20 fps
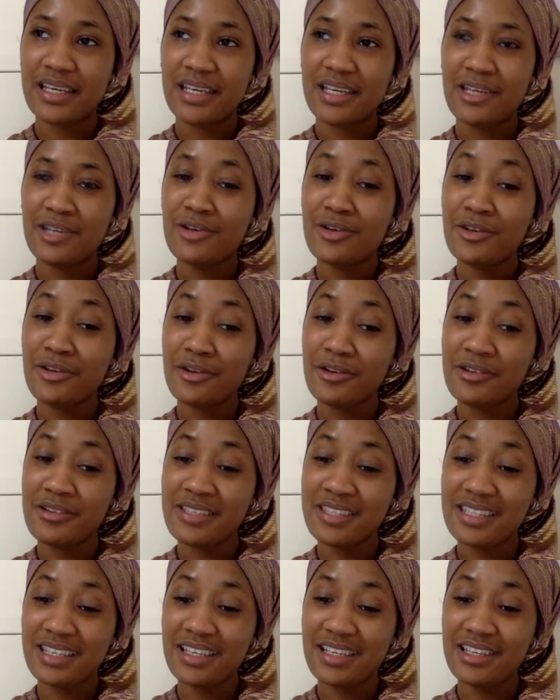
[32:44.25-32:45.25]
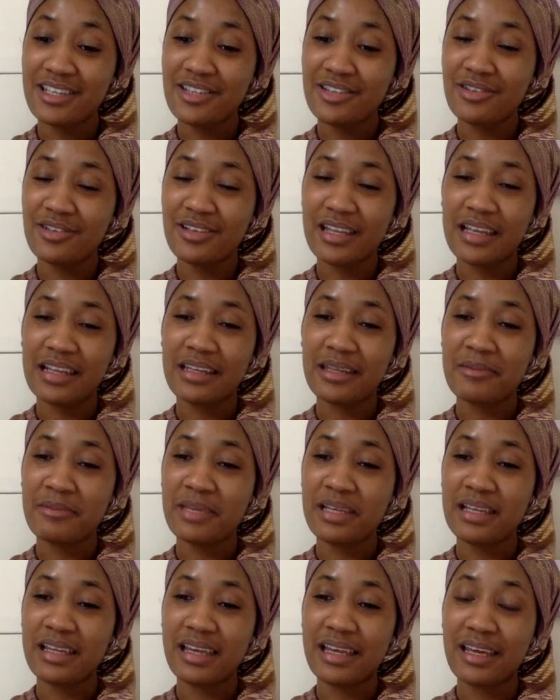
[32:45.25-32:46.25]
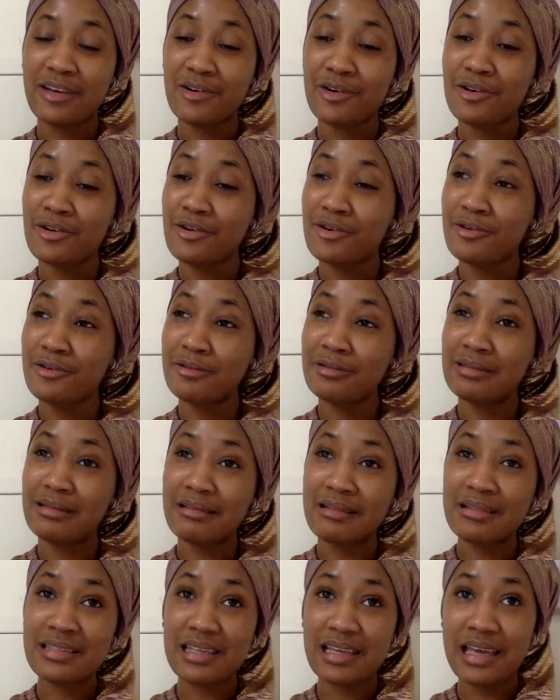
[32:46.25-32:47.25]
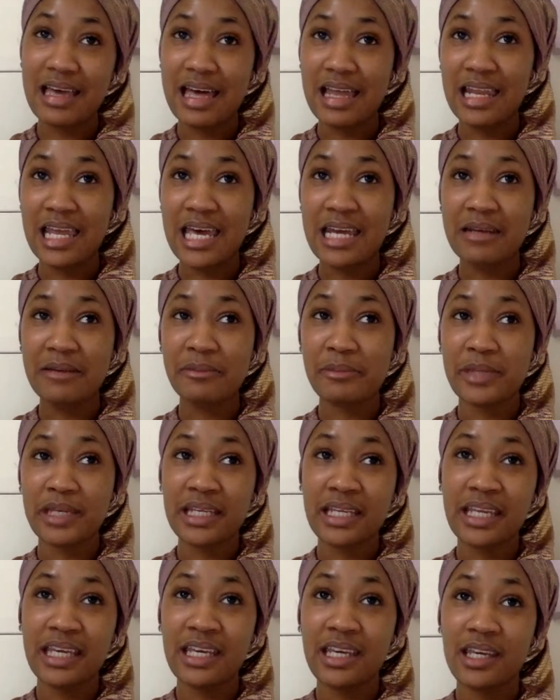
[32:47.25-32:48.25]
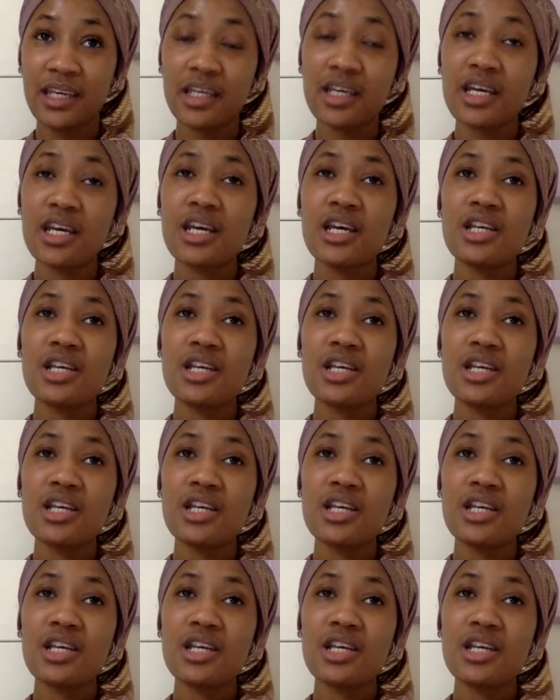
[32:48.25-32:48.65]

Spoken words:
nursing, like they'd be like, oh, nursing got a lot of money.